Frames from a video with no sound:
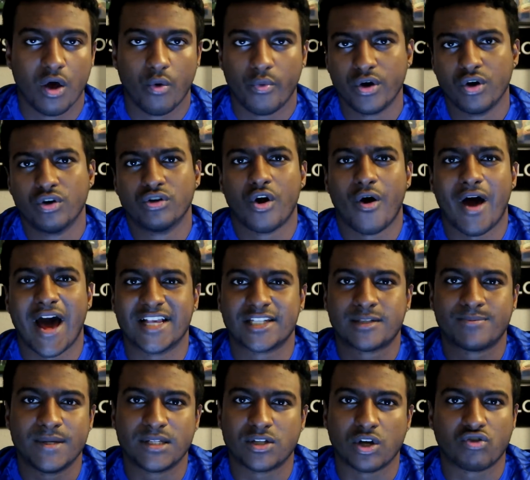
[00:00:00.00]
We all know
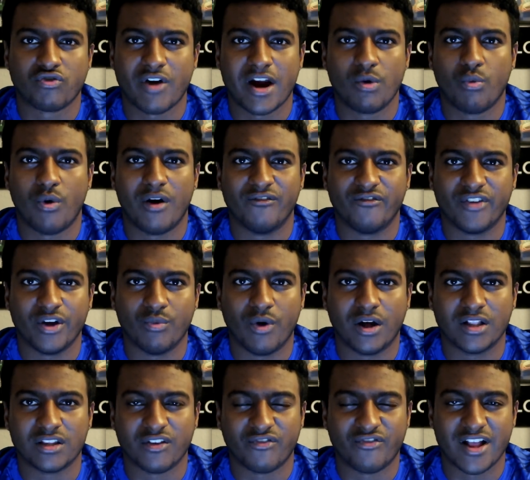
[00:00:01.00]
Aspie's a great
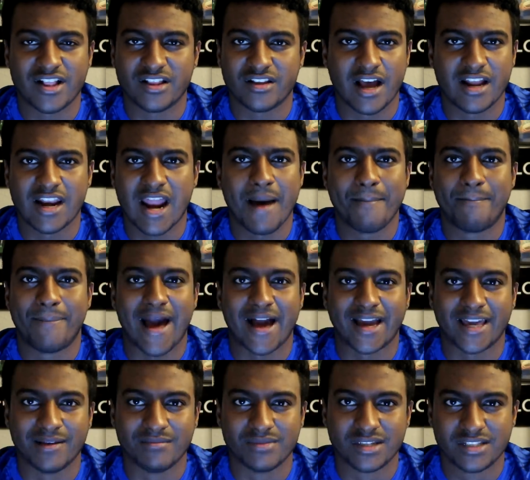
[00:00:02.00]
1v1 defender, and I
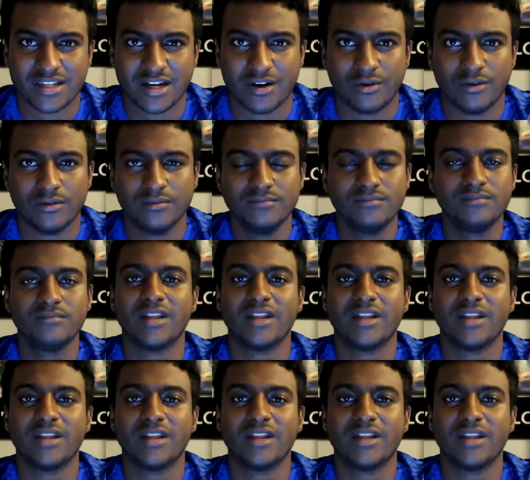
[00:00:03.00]
back him still.